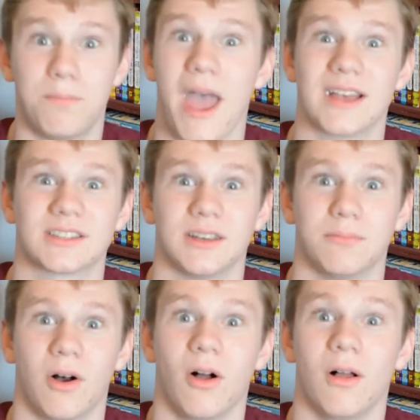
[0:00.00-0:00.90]

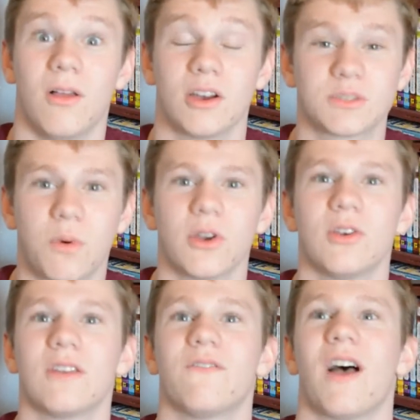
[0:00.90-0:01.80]
basketball, a sport you
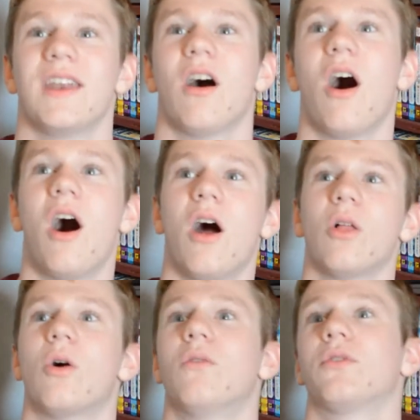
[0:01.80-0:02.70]
can find
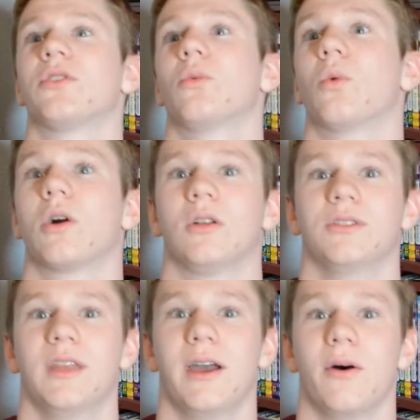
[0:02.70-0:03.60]
all over the world
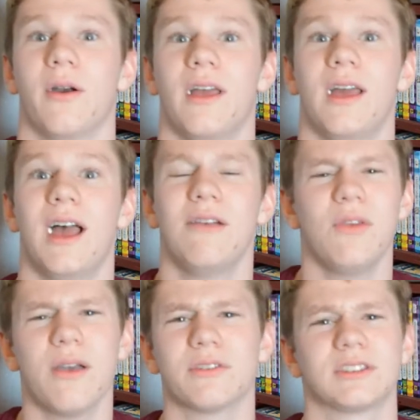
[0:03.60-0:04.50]
now. Have you
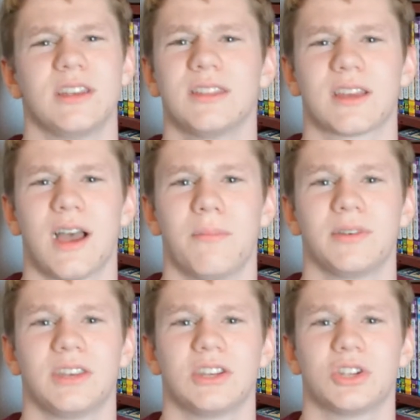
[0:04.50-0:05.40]
ever seen the
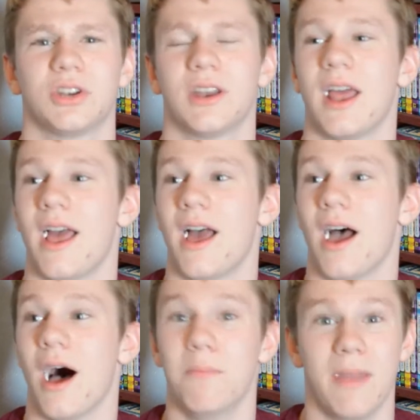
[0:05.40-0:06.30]
competition
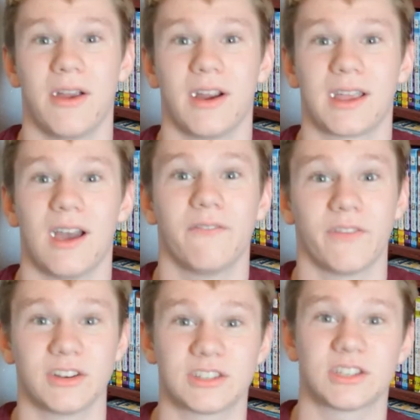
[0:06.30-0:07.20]
America
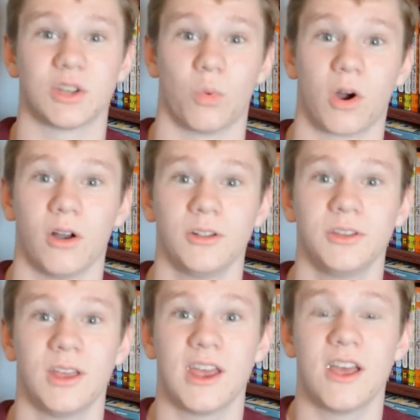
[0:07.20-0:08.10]
versus the world?
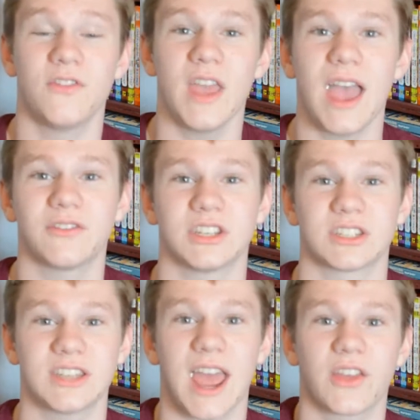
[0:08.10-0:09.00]
They have to
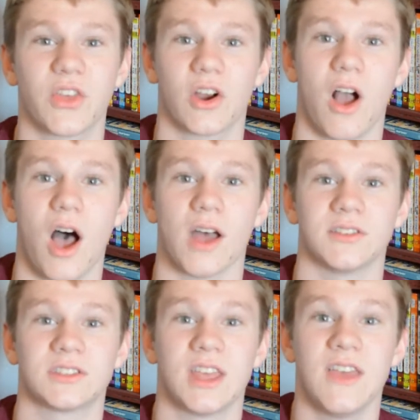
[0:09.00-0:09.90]
stack their
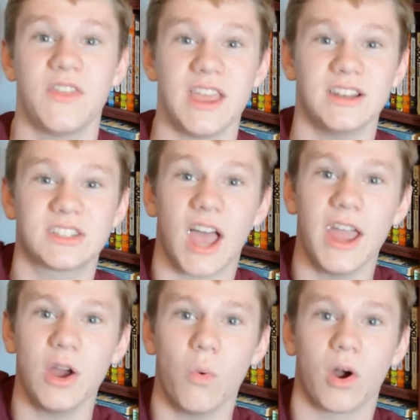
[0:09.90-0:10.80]
odds, the
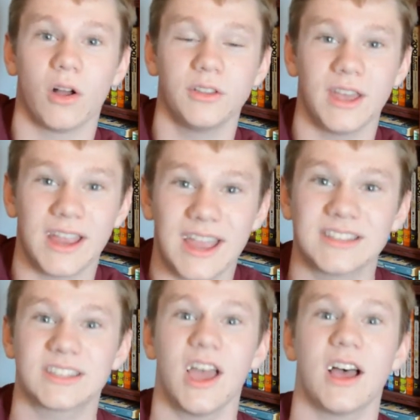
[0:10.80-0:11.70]
entire world
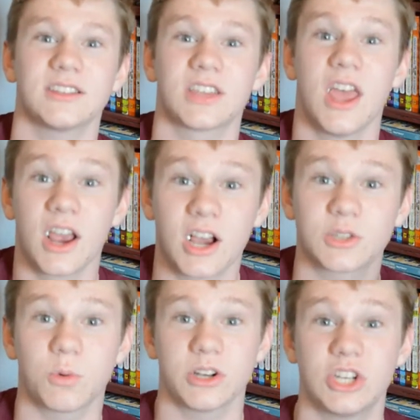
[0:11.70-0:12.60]
against us,
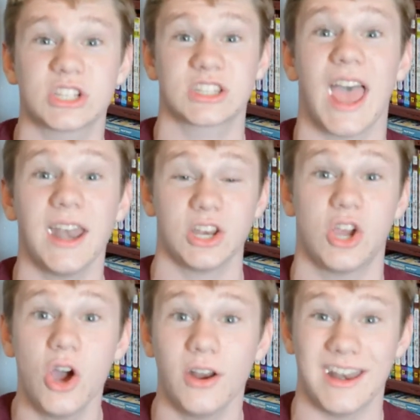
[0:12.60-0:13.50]
because we're just that
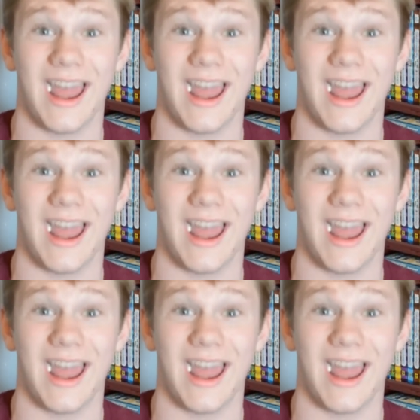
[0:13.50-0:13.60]
good at